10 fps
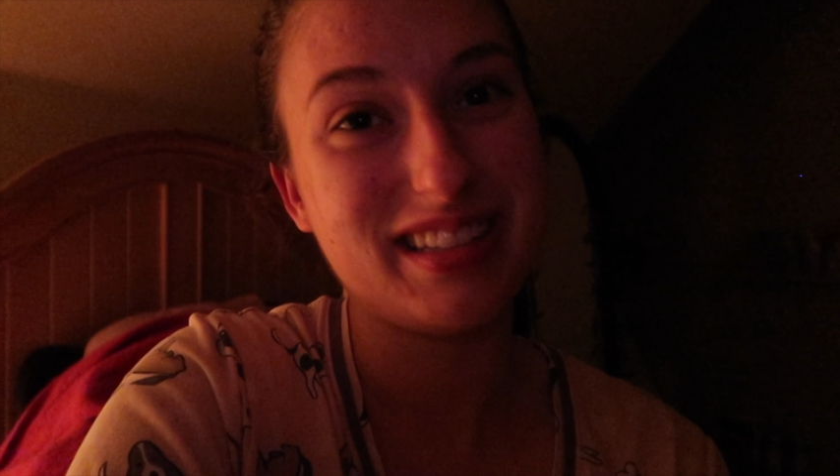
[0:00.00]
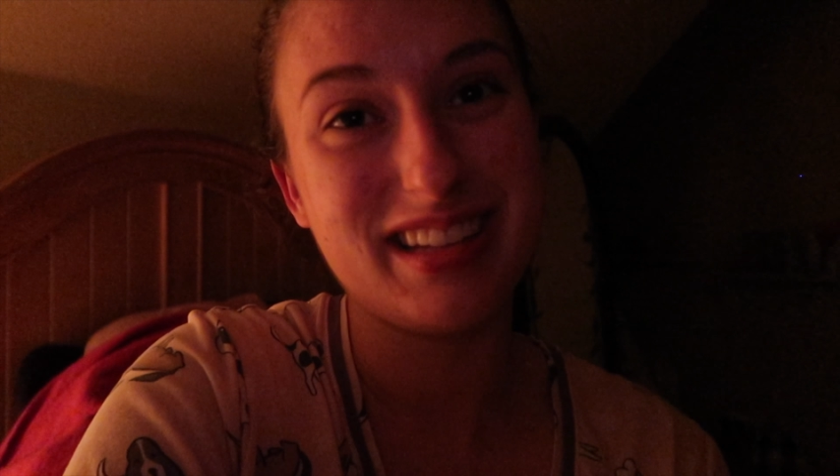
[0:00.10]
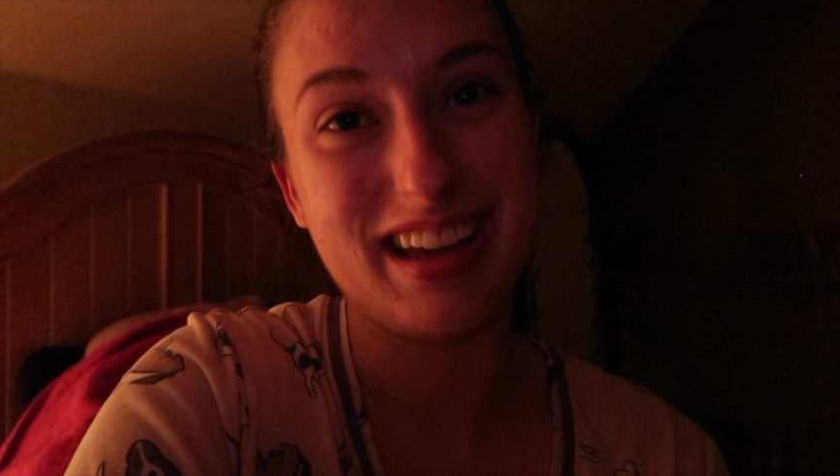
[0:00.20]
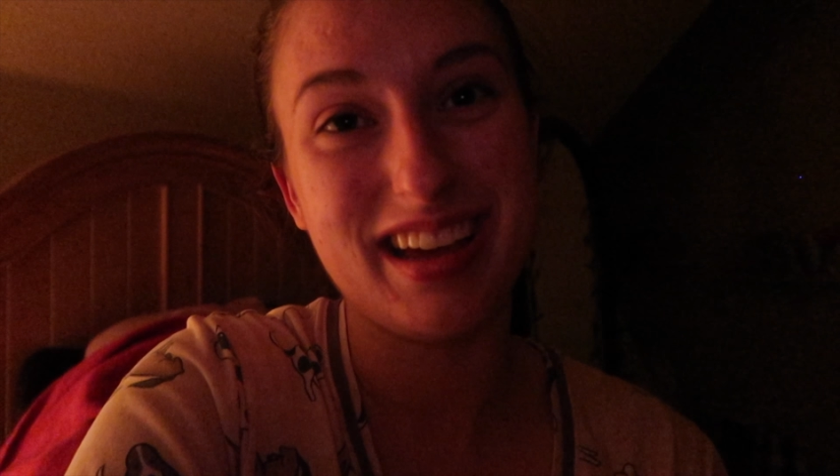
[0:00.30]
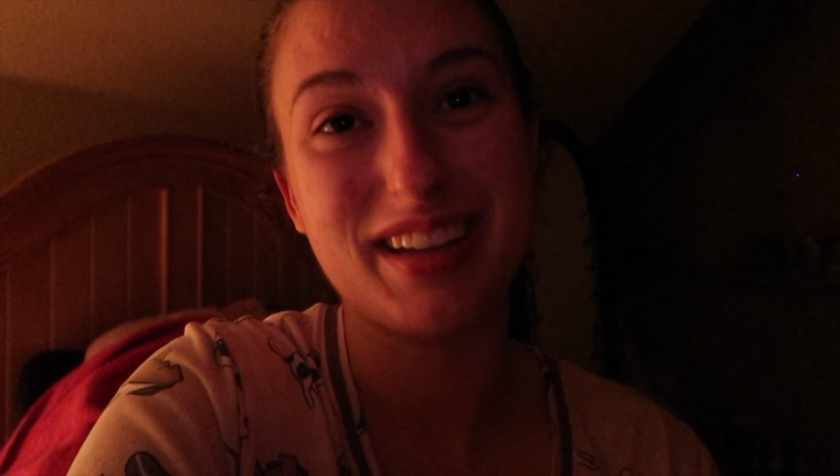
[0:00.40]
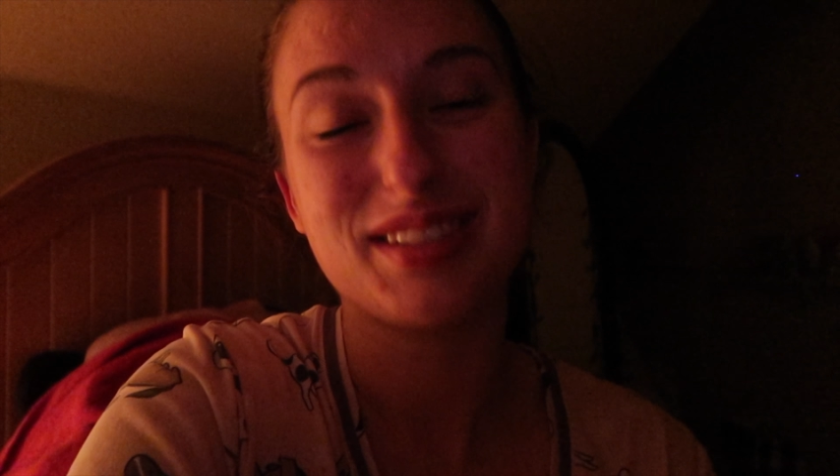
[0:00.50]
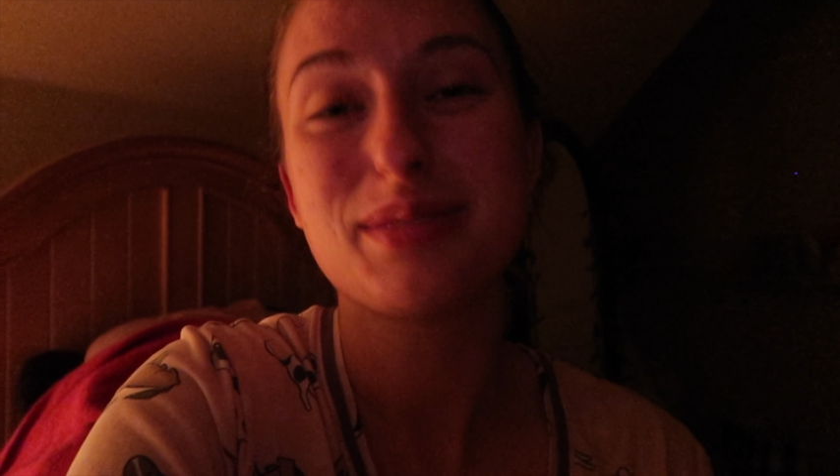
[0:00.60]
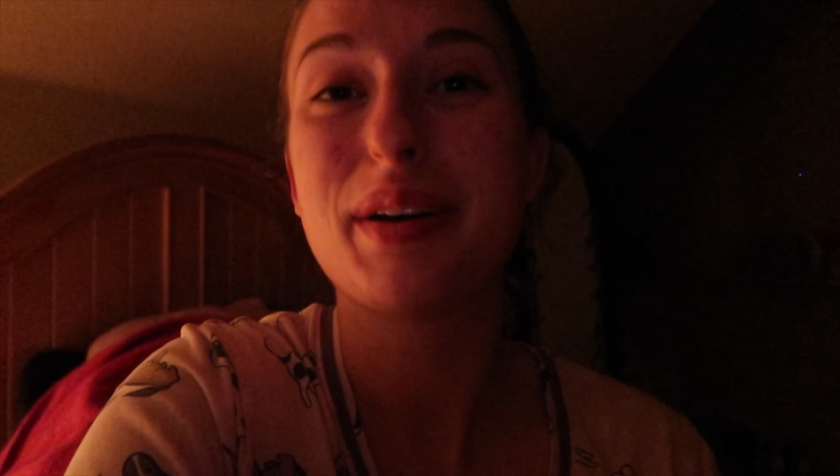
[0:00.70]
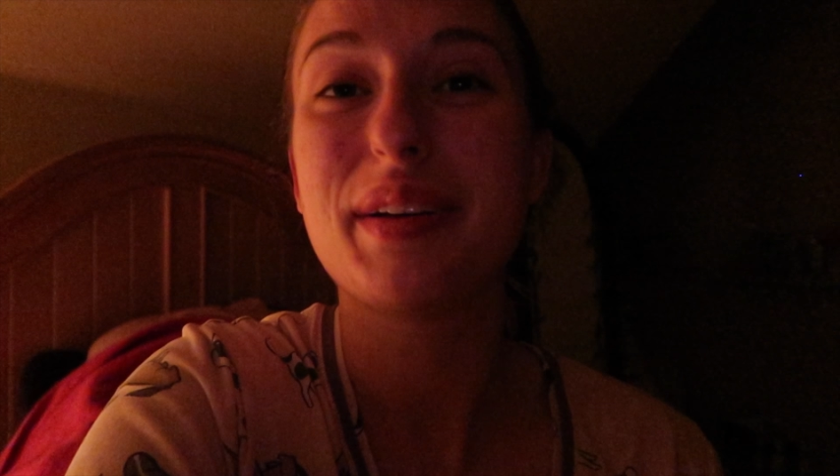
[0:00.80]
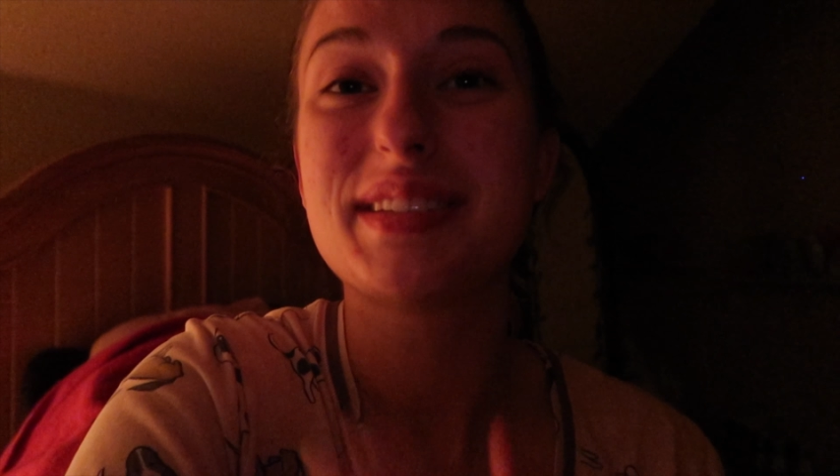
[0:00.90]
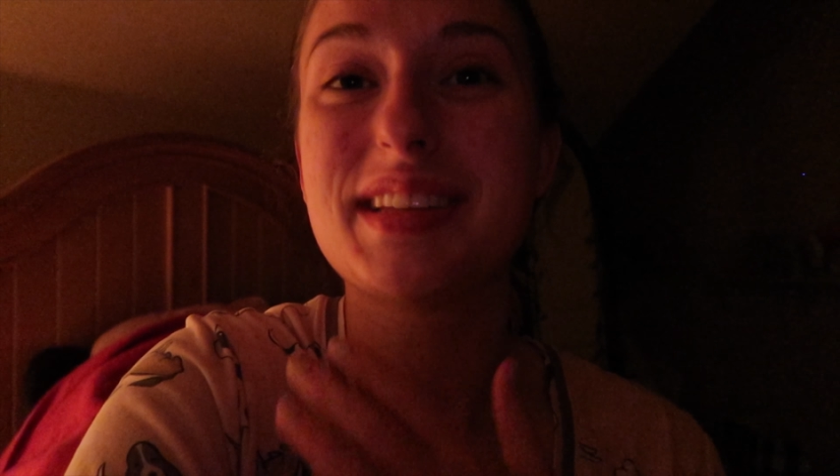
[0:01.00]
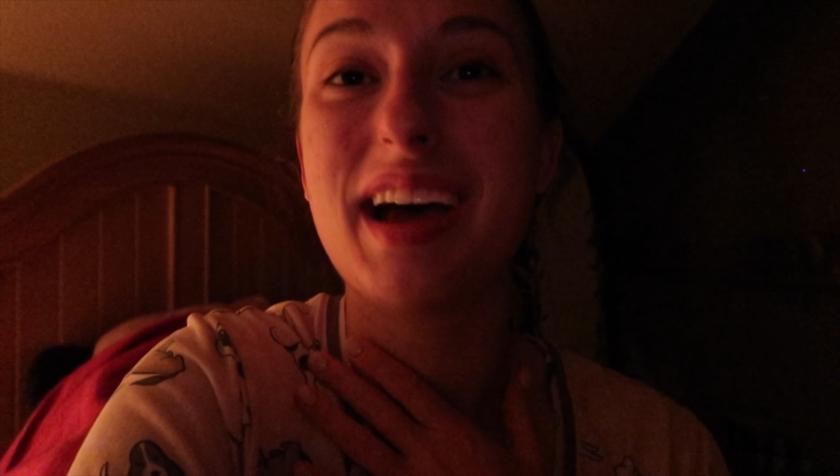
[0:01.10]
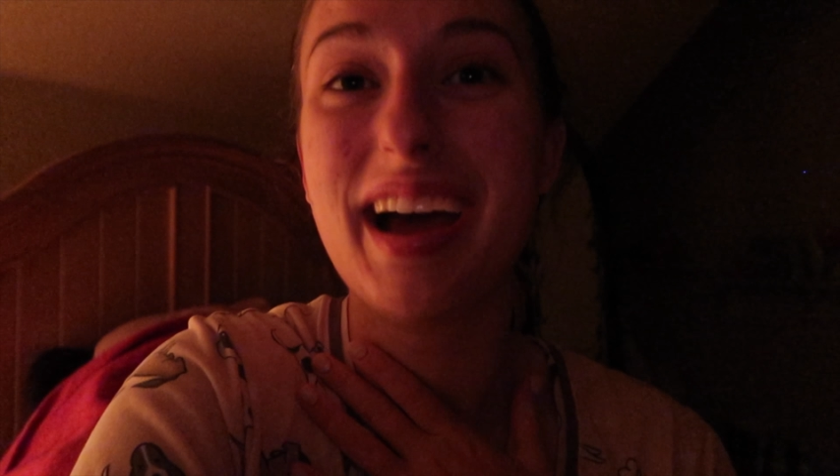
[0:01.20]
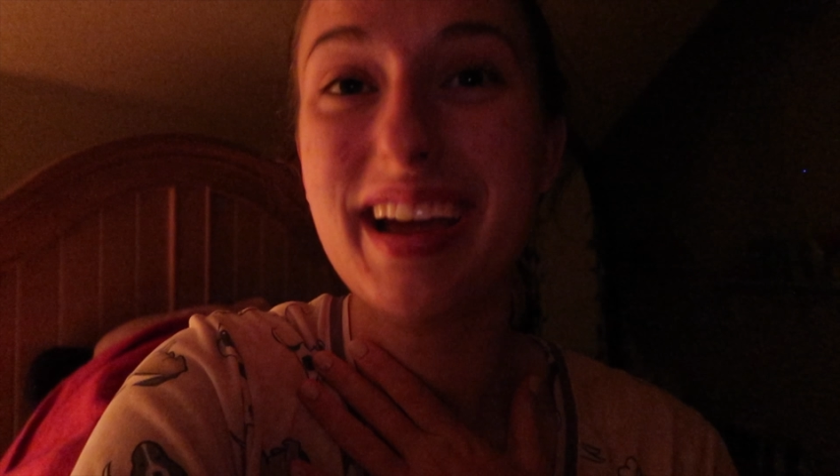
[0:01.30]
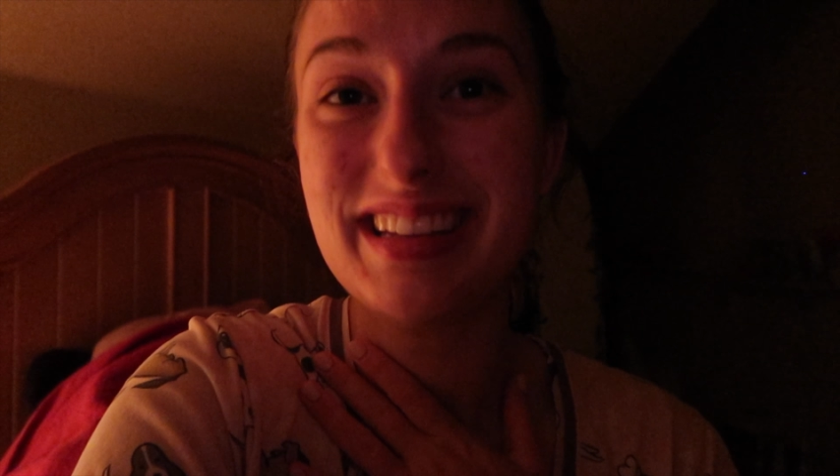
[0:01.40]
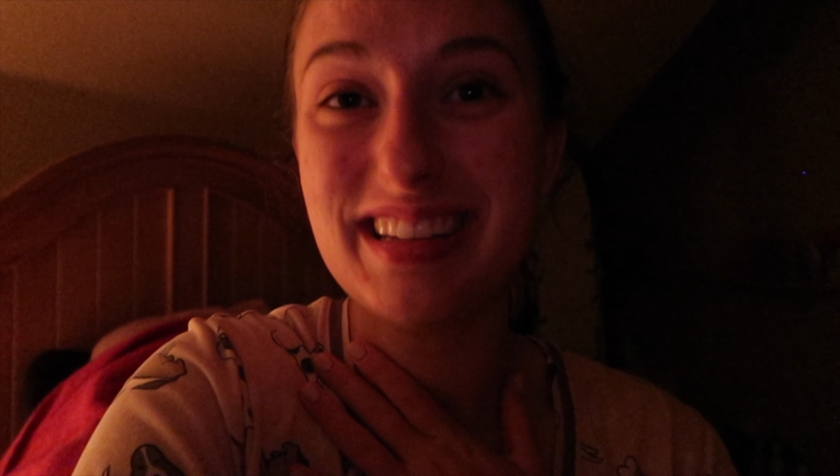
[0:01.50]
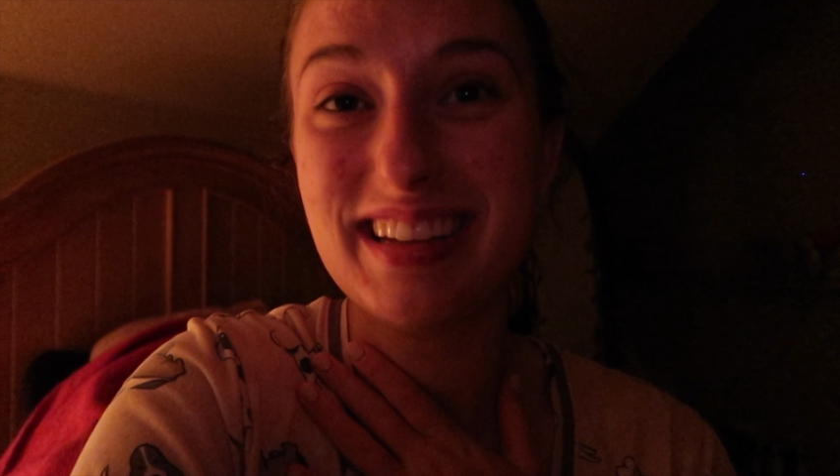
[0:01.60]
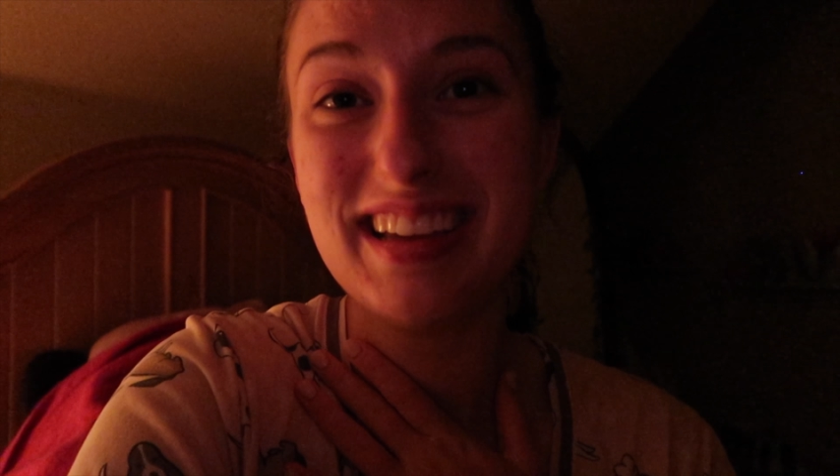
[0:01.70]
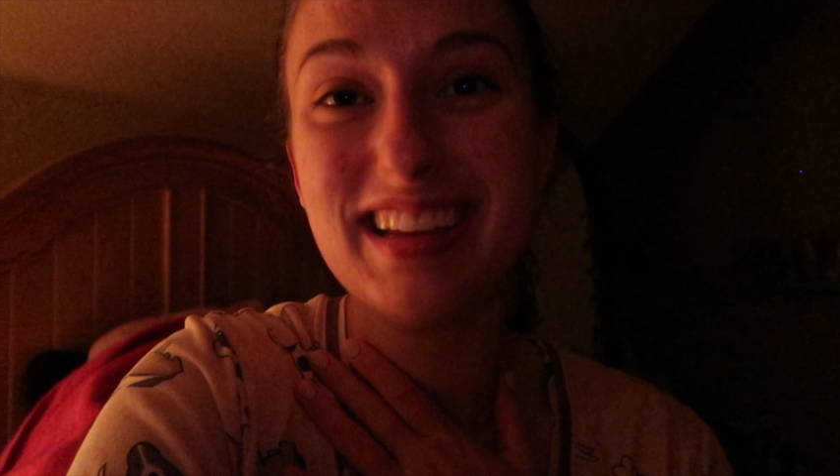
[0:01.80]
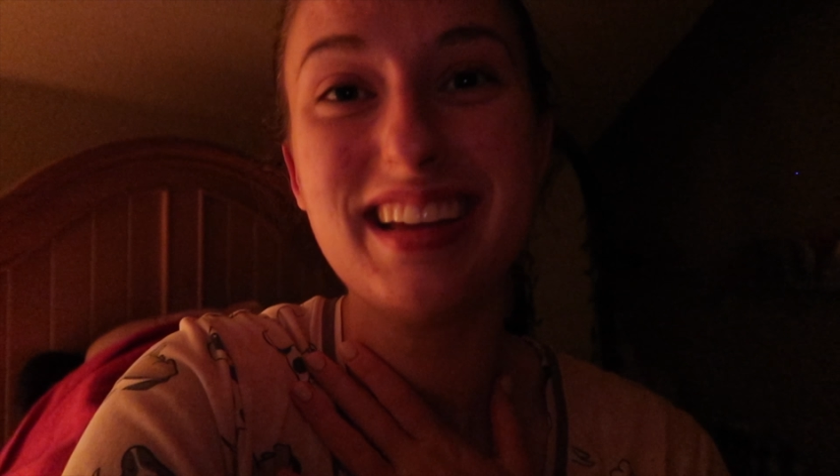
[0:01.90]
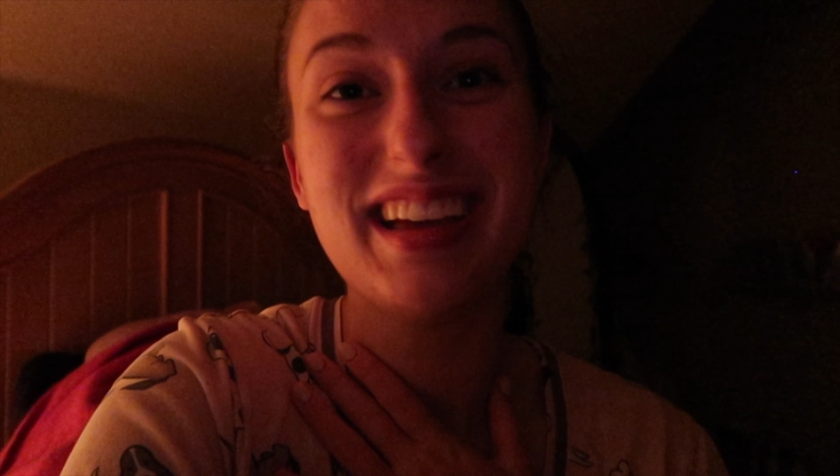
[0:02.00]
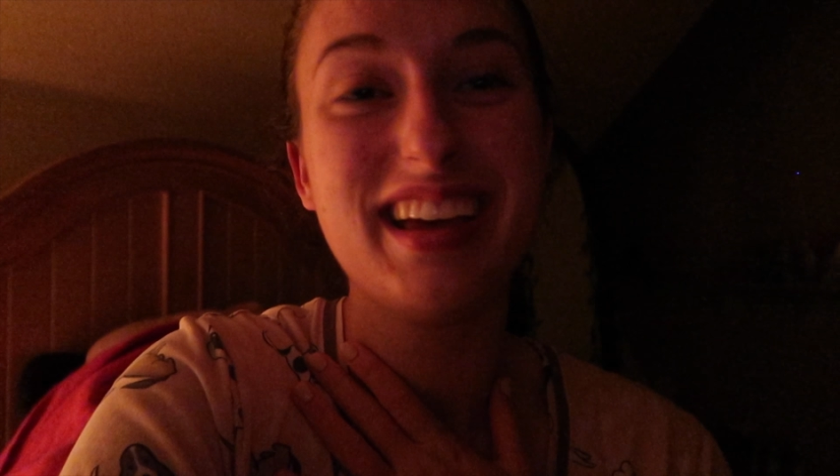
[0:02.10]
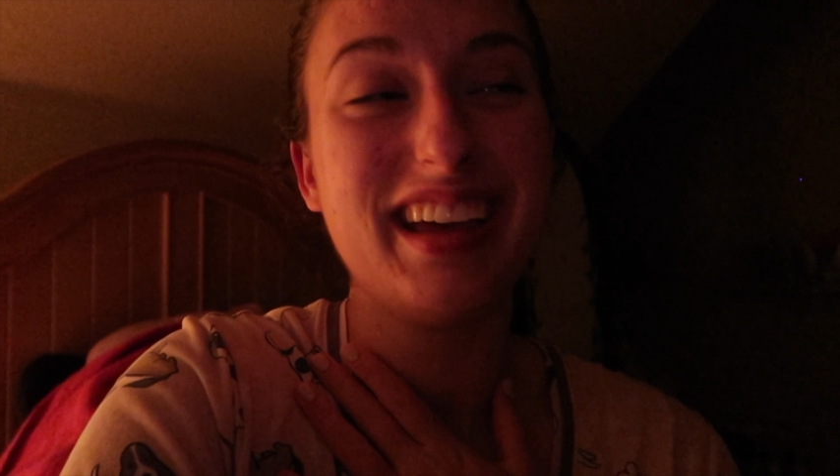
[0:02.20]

day as well as I did,